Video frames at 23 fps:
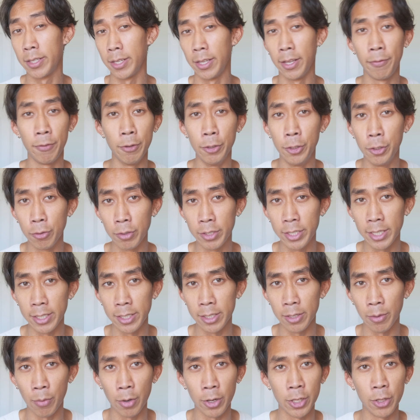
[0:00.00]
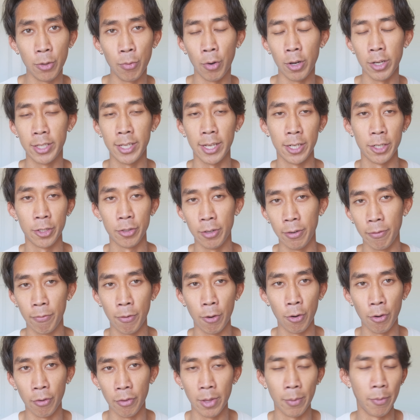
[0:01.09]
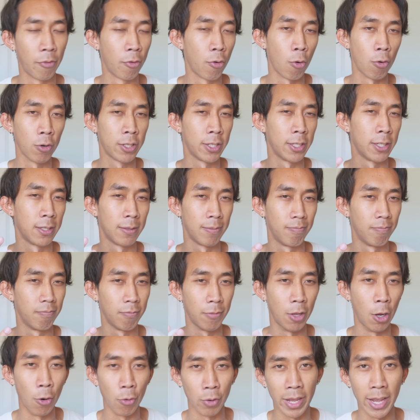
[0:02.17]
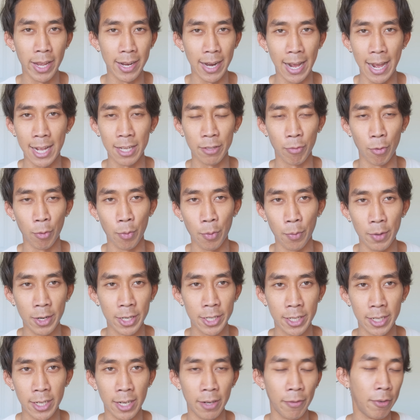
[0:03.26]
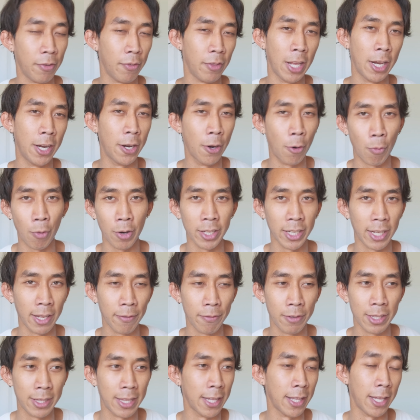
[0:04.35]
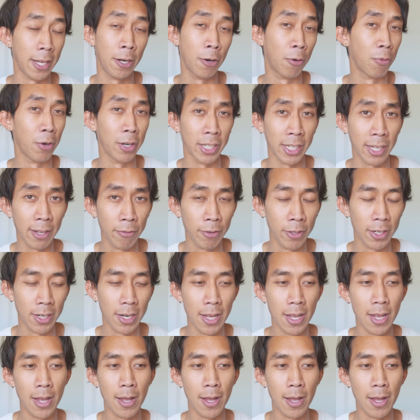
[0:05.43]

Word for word: If you do see someone and you want to take a street photo of them, of course it's okay to ask for permission. And if they don't want to give it, then they don't want to give it.